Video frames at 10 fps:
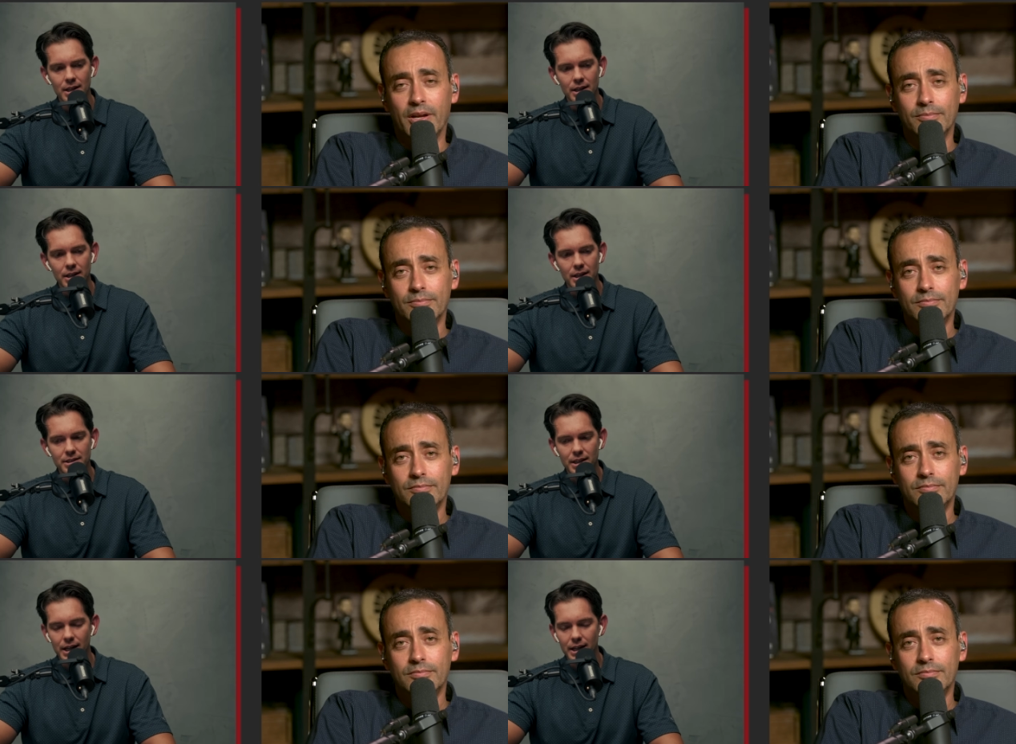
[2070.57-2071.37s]
Speaker 1: Right.
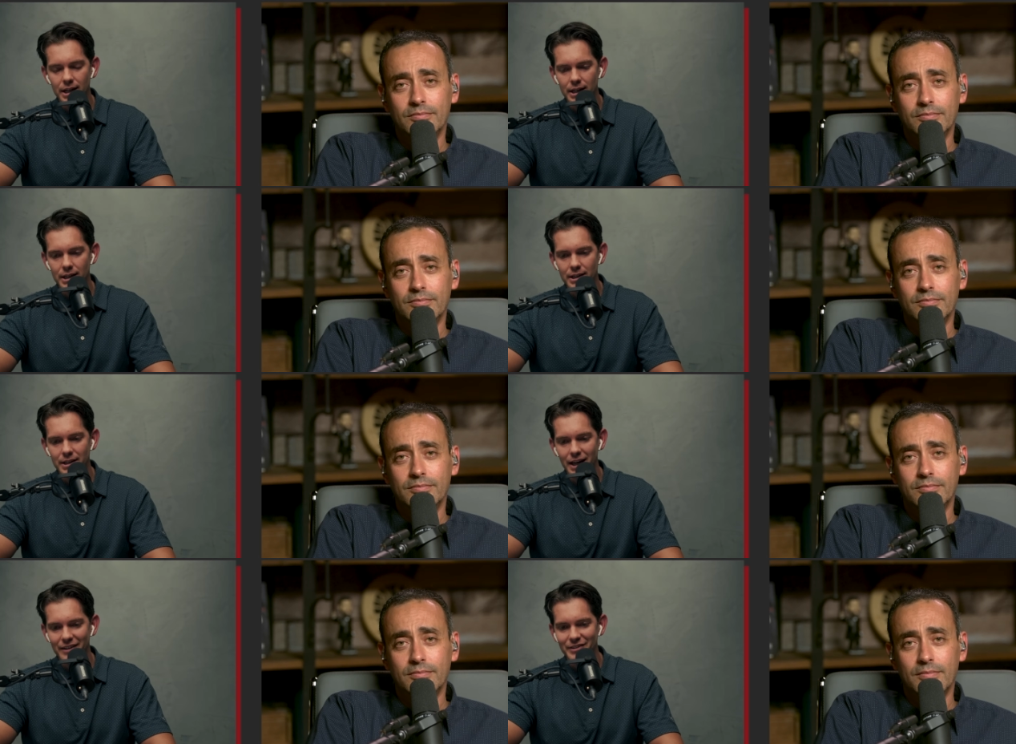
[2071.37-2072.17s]
E.Z. I uh,
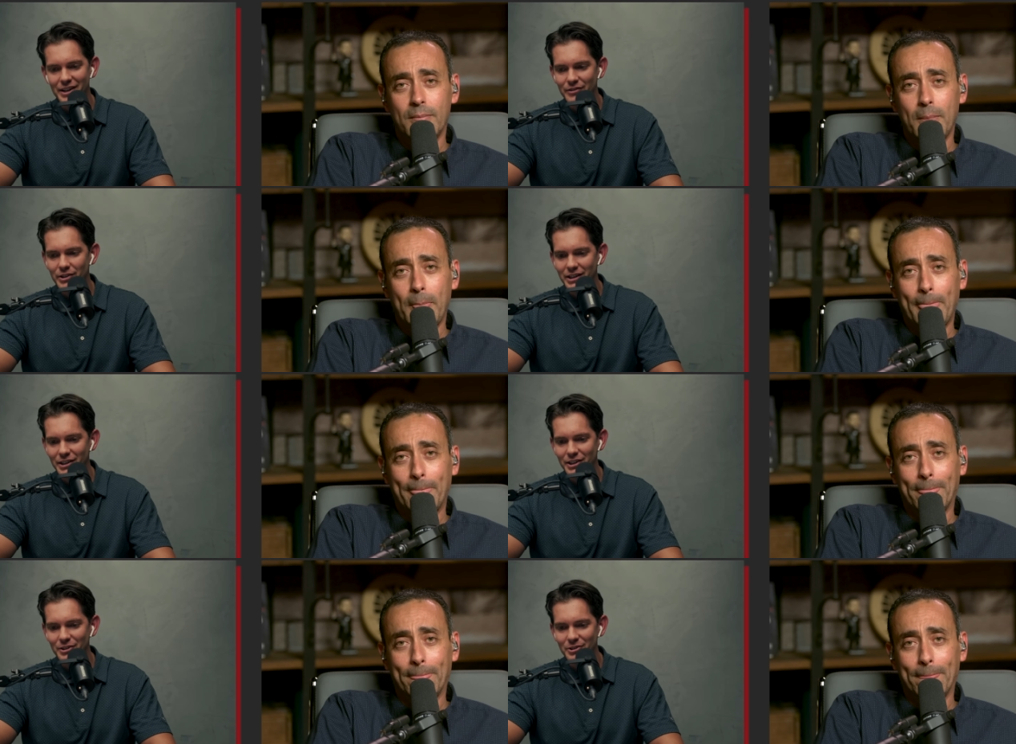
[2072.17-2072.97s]
haven't ever
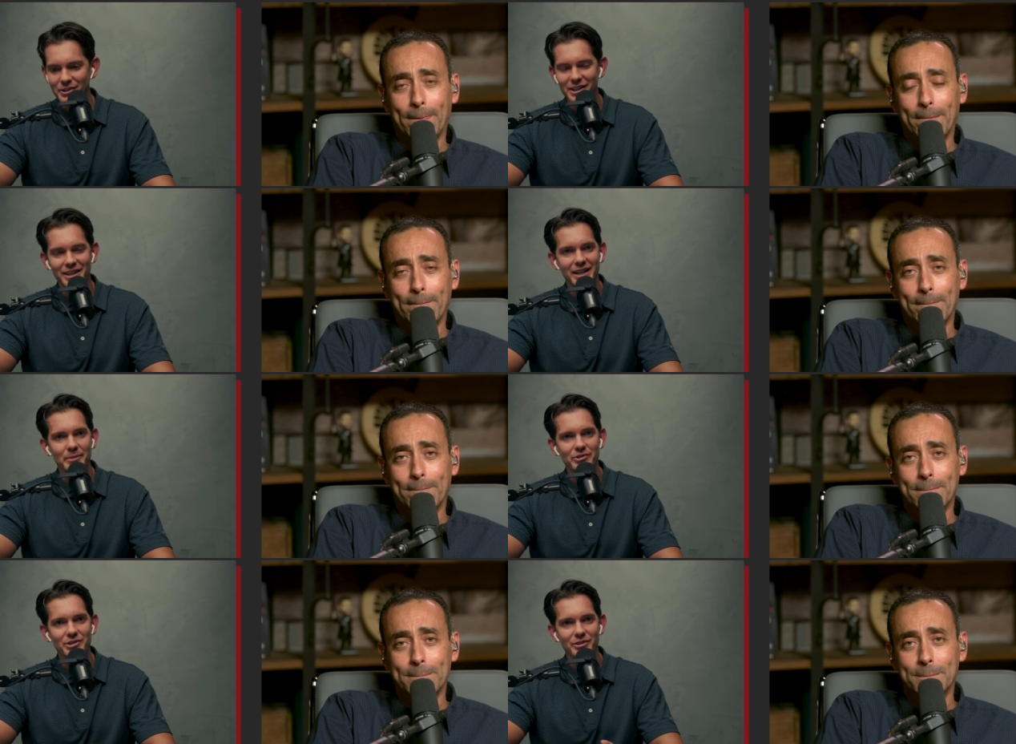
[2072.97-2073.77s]
concluded an
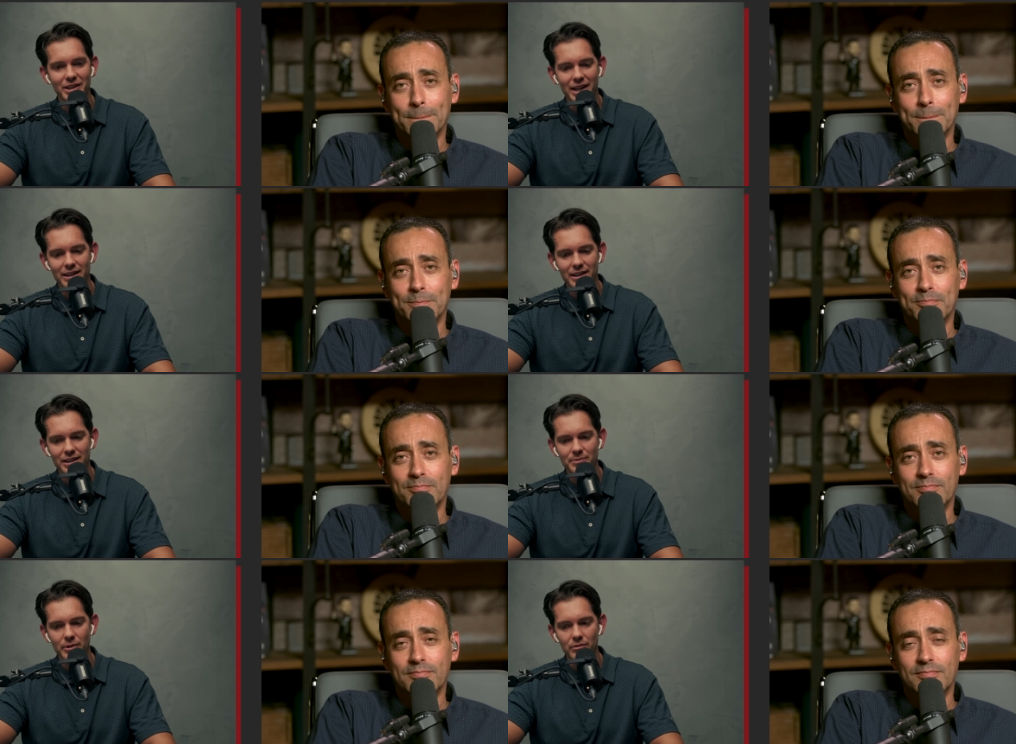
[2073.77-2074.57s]
episode like
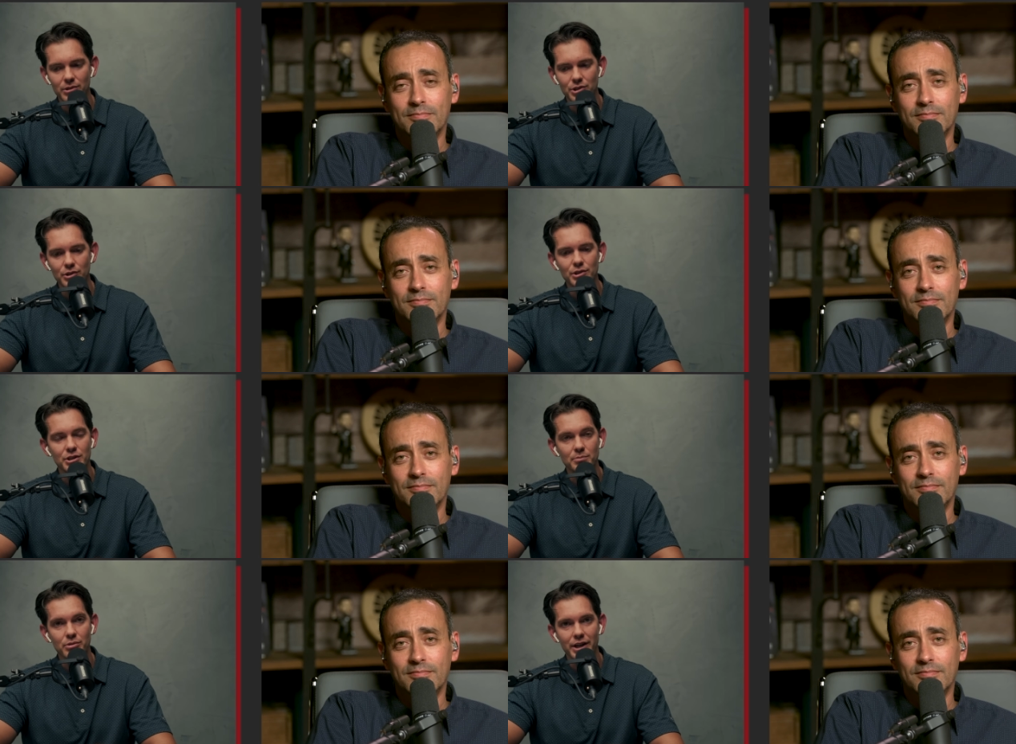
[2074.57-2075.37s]
this, but would you
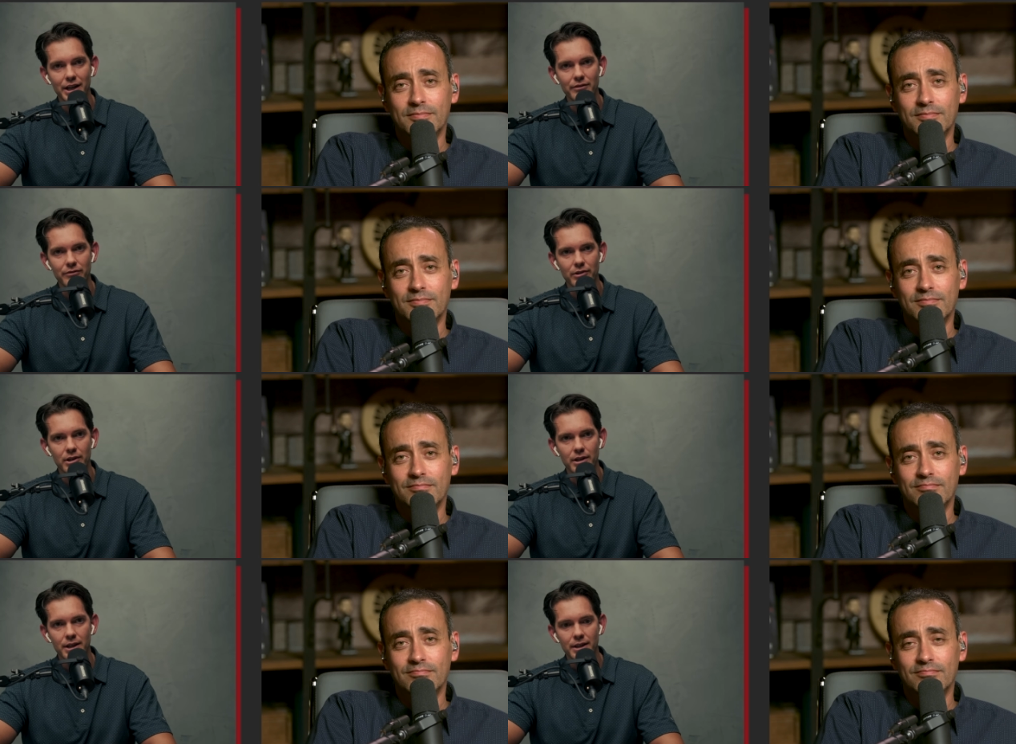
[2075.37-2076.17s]
just pray
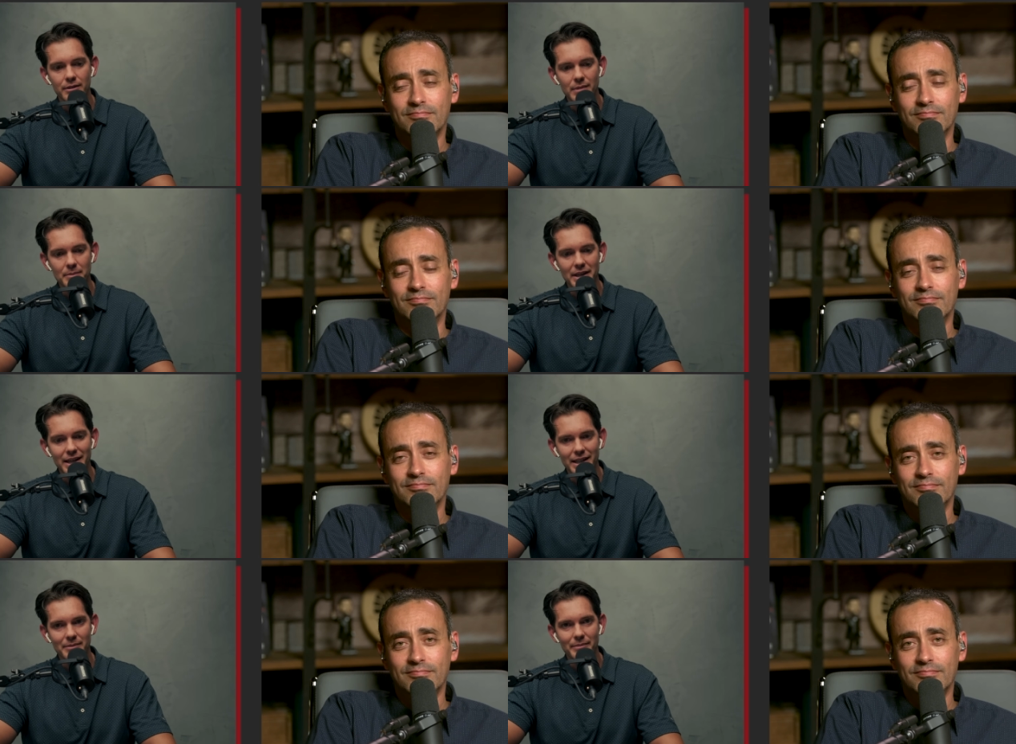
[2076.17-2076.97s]
for maybe
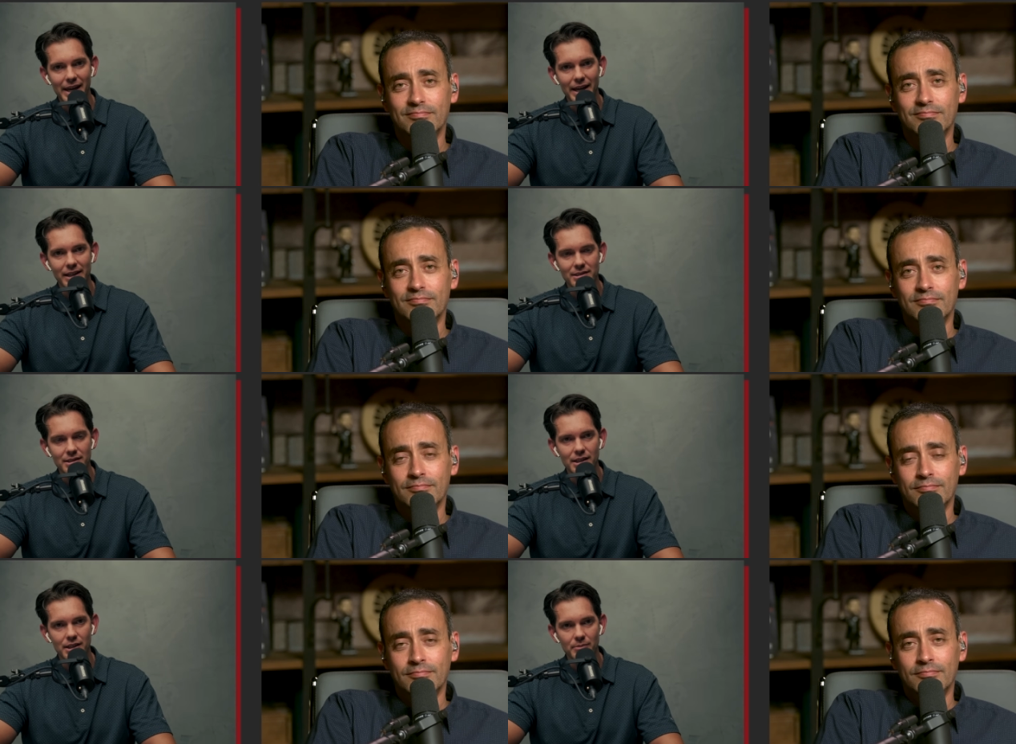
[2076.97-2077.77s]
any man
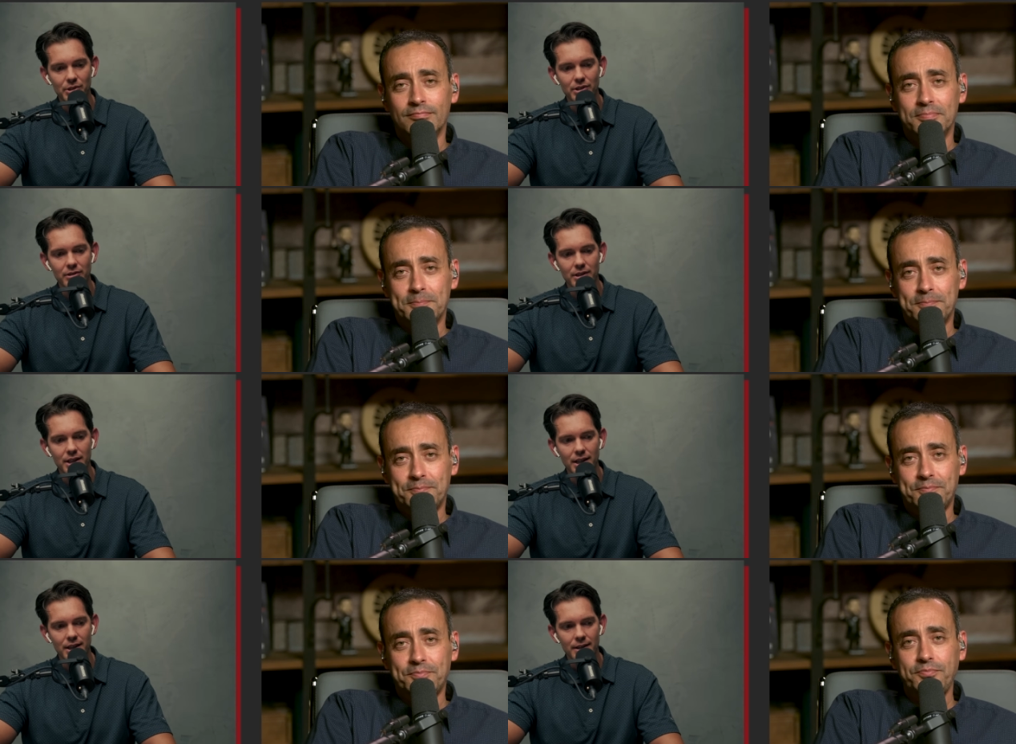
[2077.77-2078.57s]
seeking
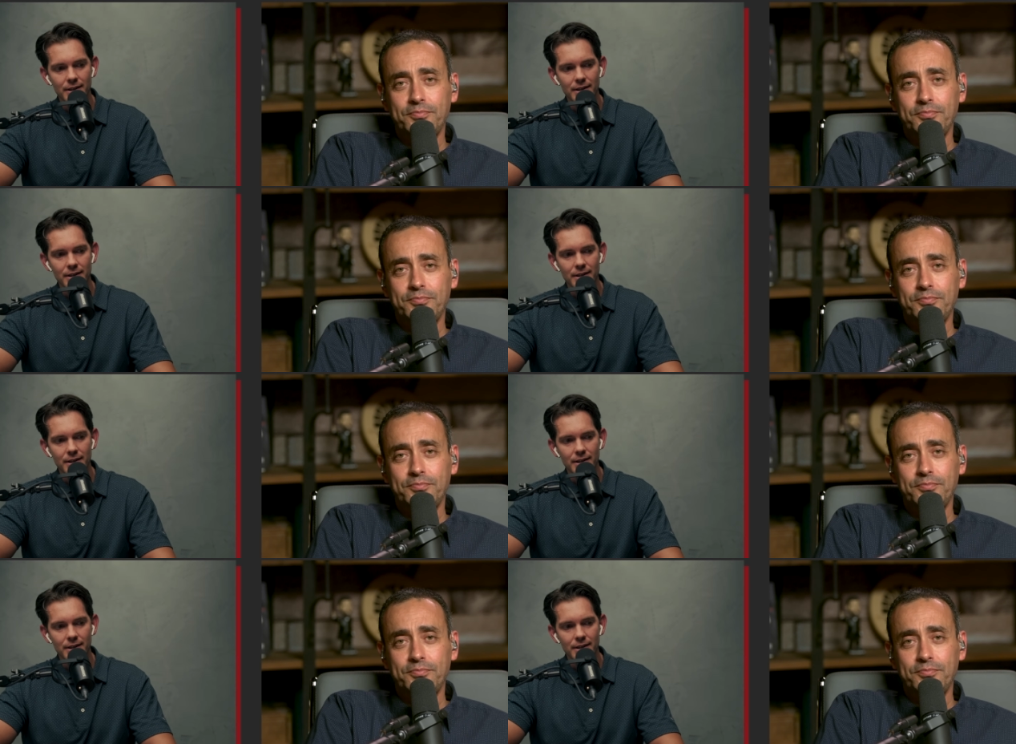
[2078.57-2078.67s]
purity